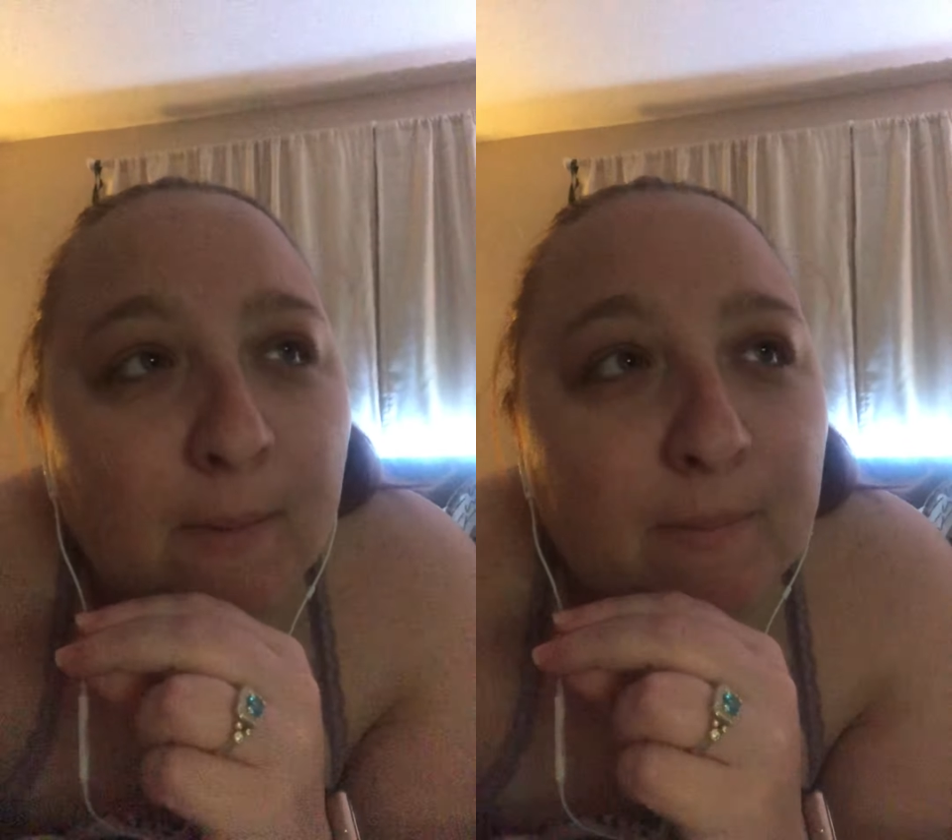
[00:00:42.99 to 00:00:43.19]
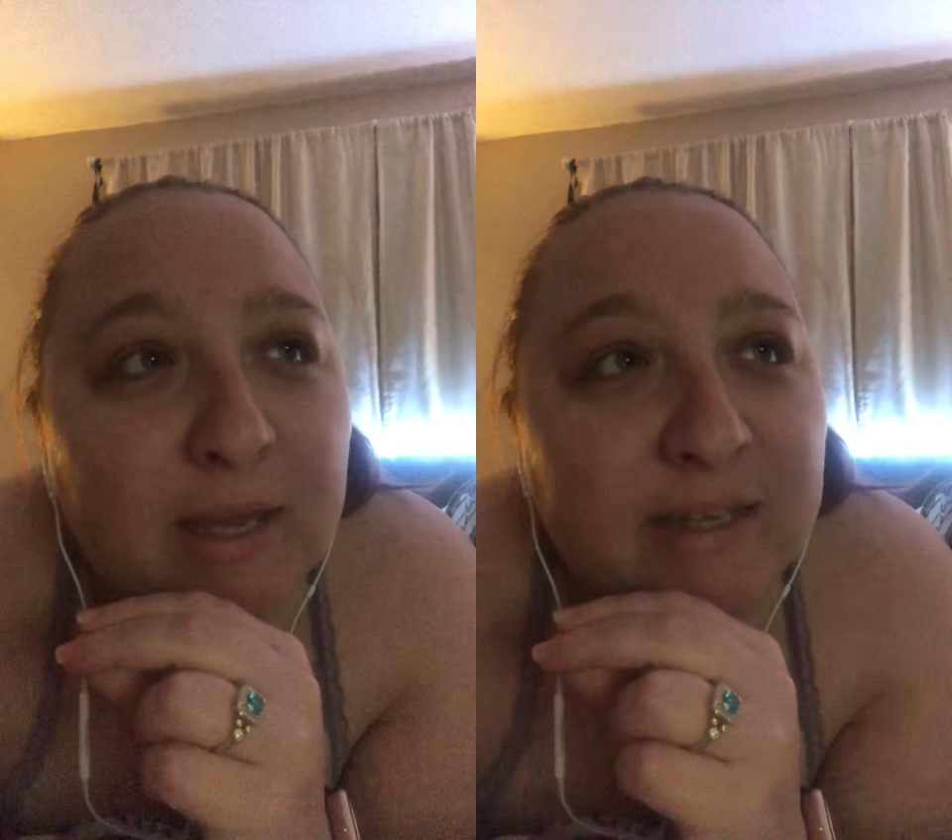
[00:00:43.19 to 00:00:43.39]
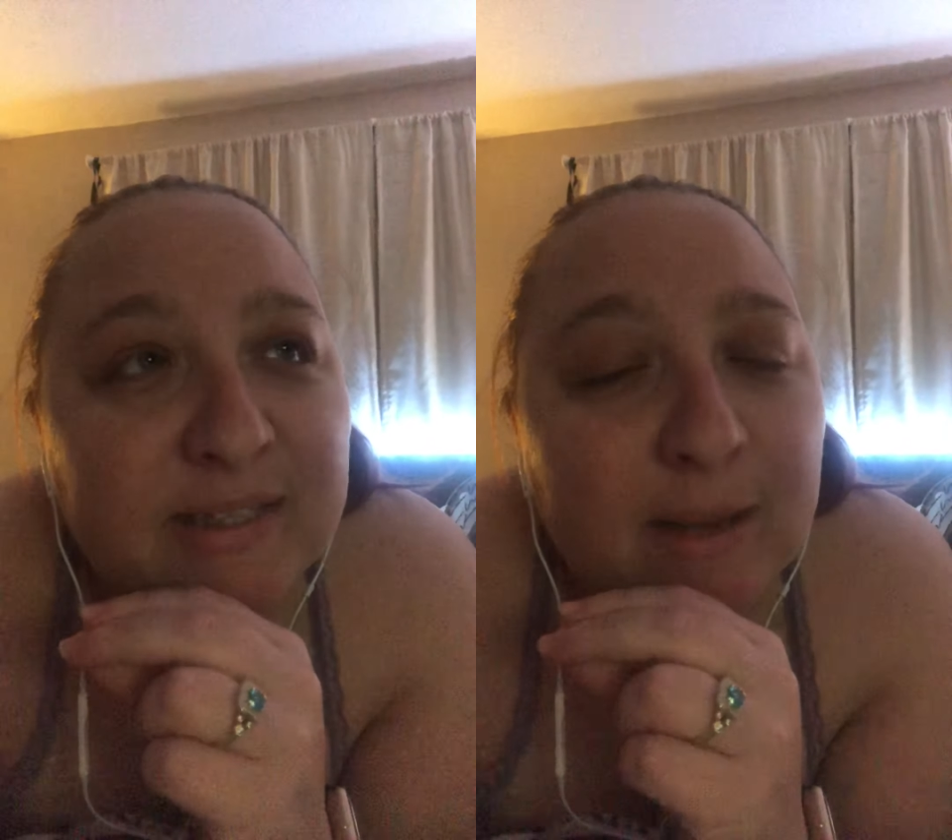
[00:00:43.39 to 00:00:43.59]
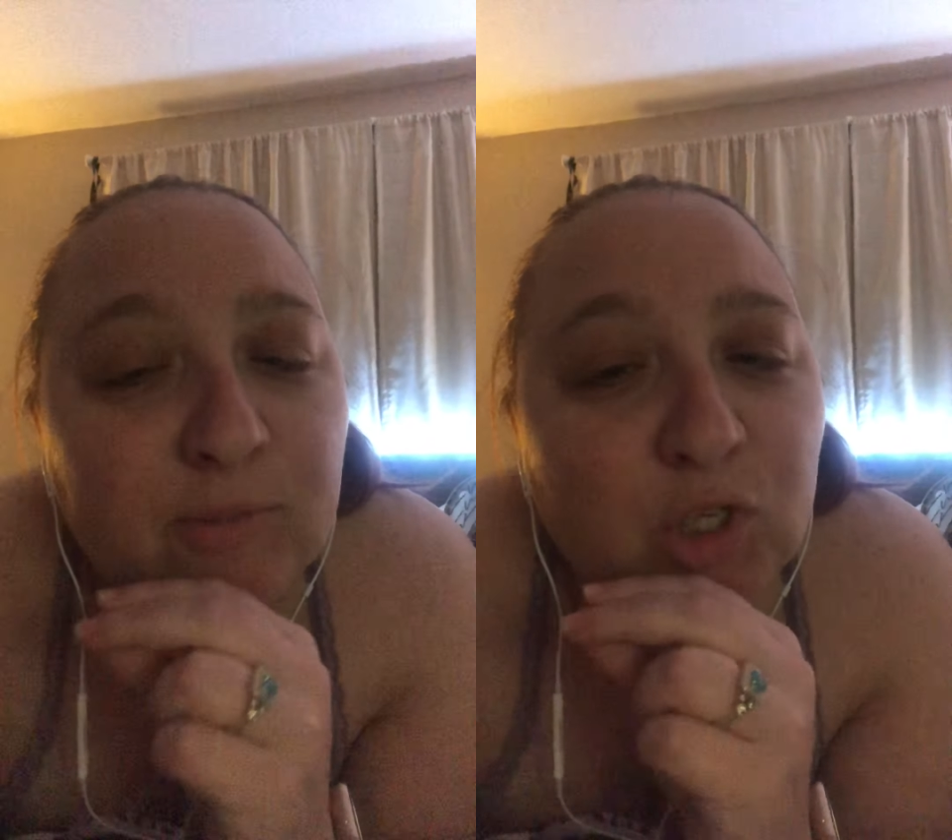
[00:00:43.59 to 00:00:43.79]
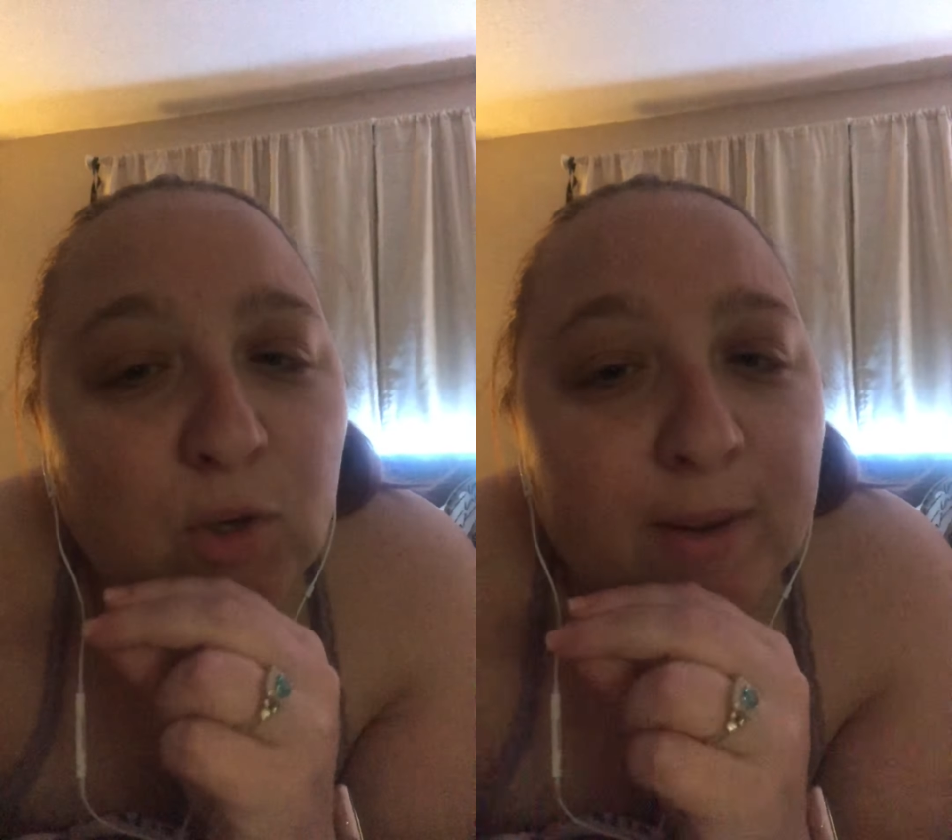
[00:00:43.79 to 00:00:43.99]
because them
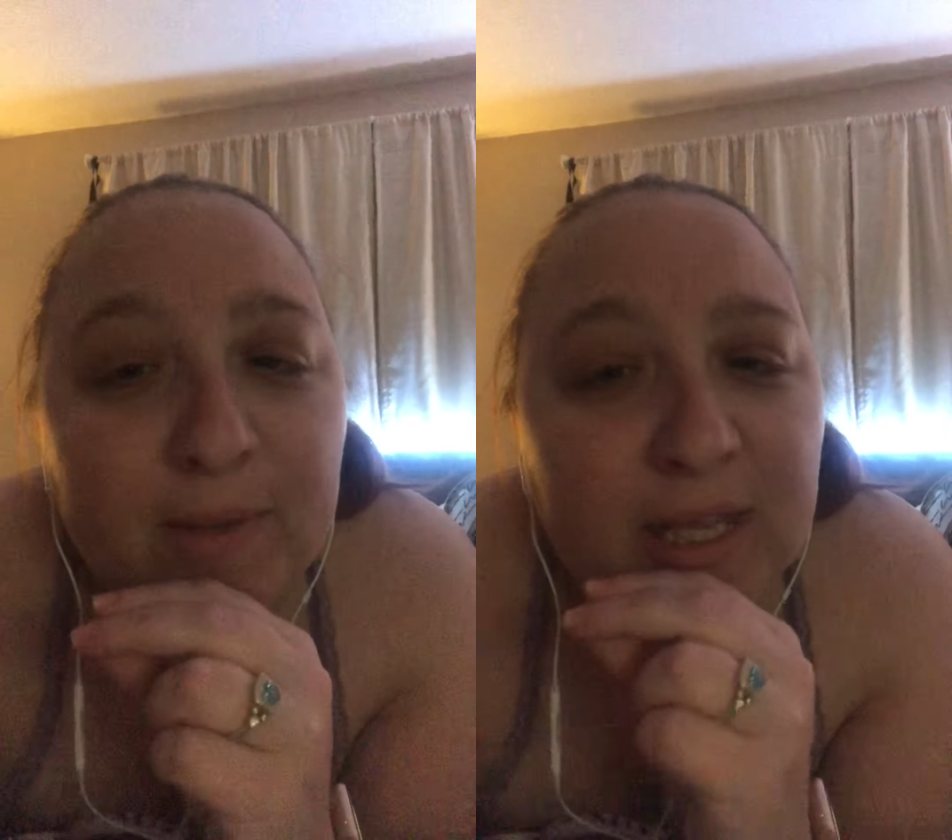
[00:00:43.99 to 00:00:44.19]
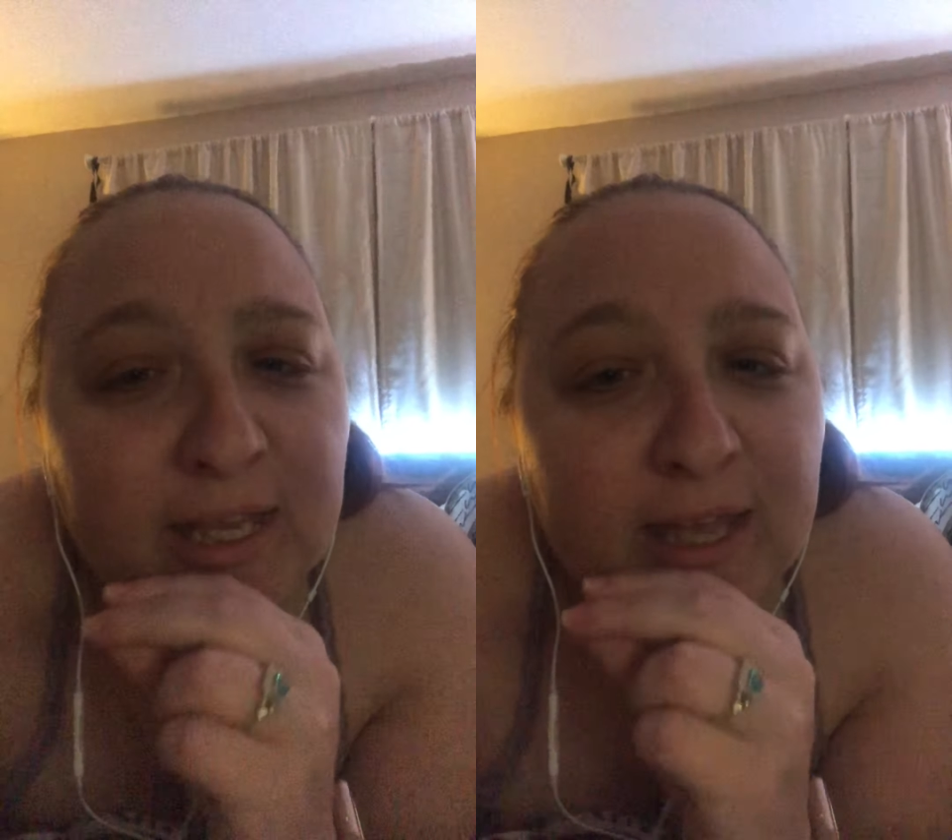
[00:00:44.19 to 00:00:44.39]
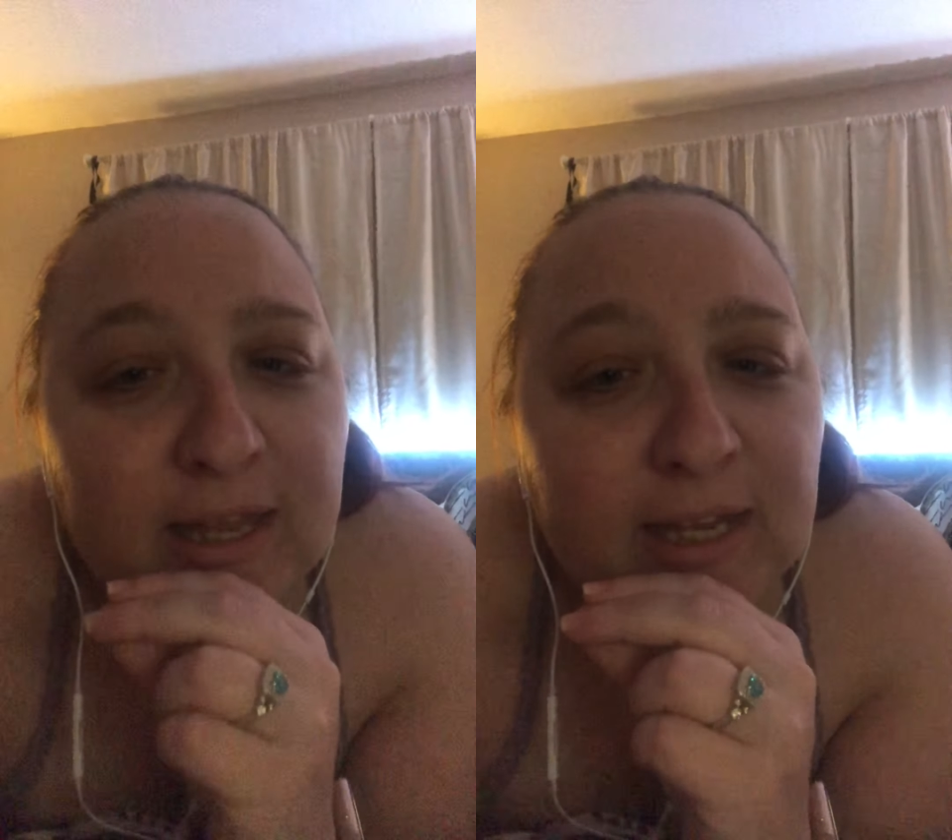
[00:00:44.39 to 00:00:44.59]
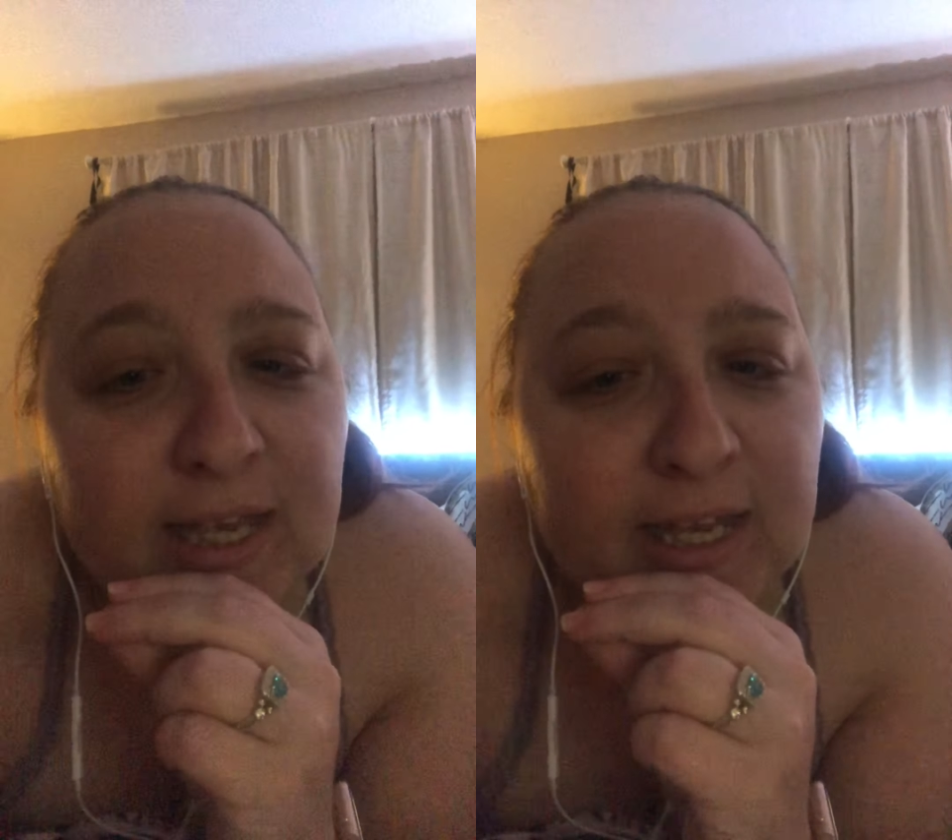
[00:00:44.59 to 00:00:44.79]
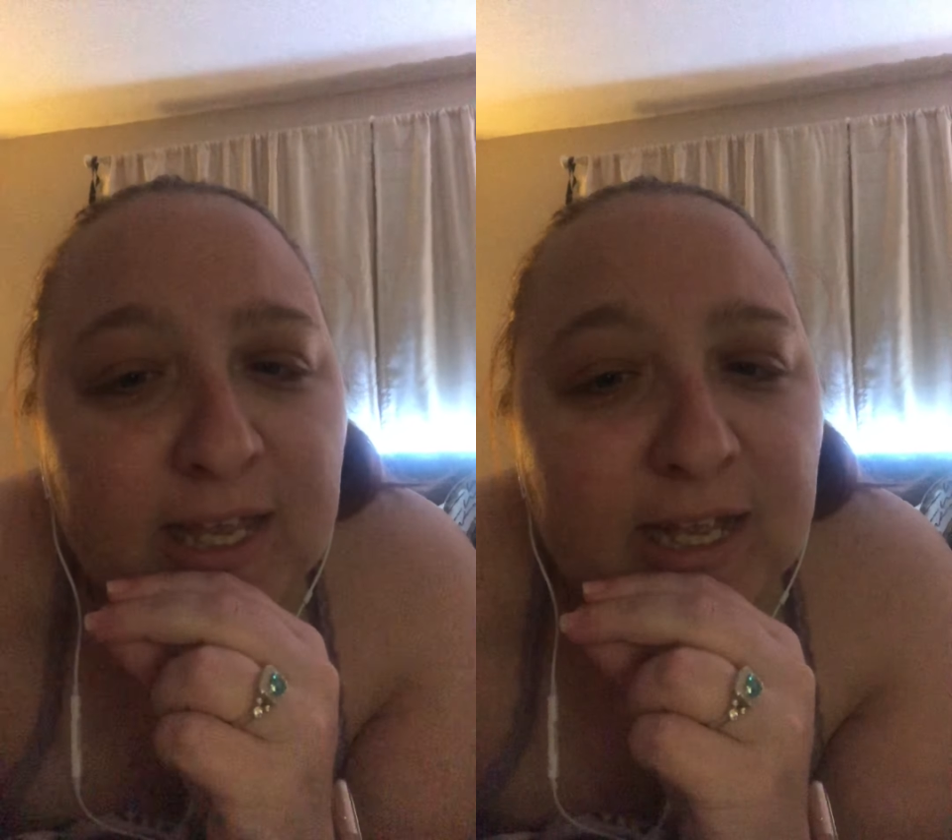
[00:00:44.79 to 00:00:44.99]
screaming and yelling
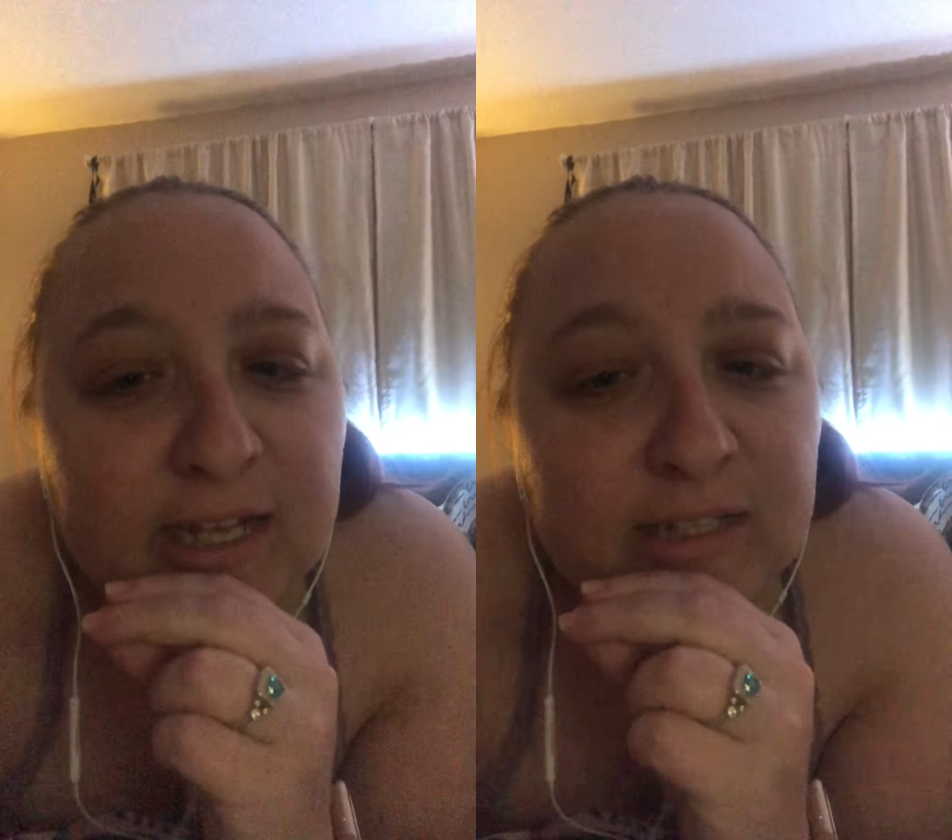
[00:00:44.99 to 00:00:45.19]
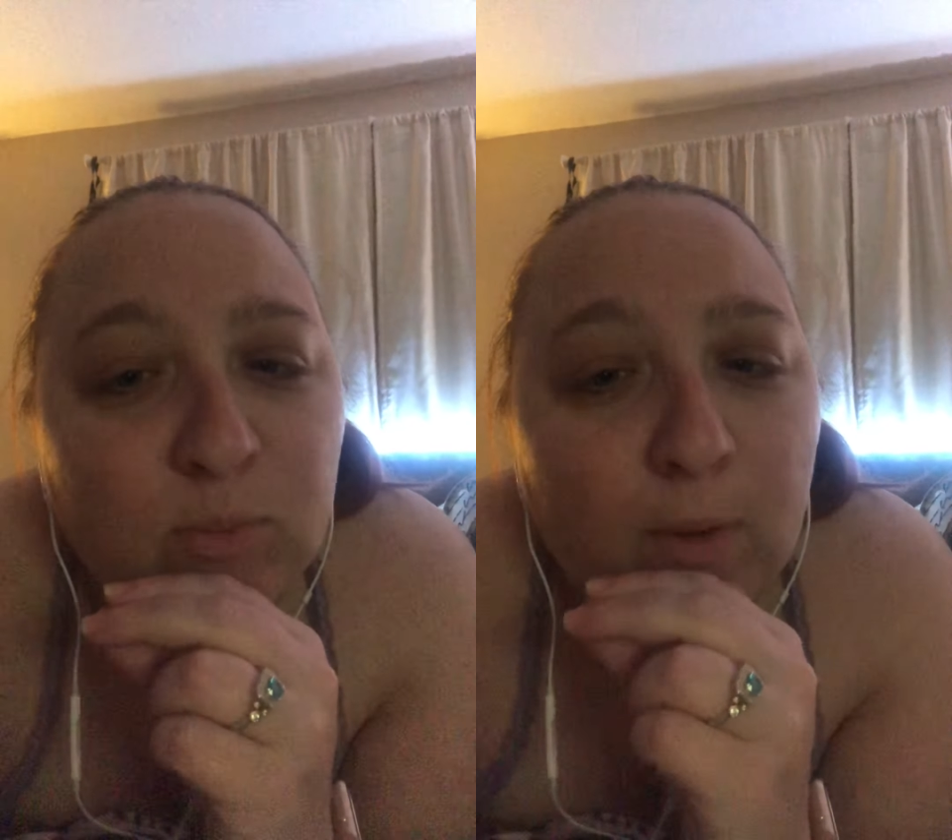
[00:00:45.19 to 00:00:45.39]
at kids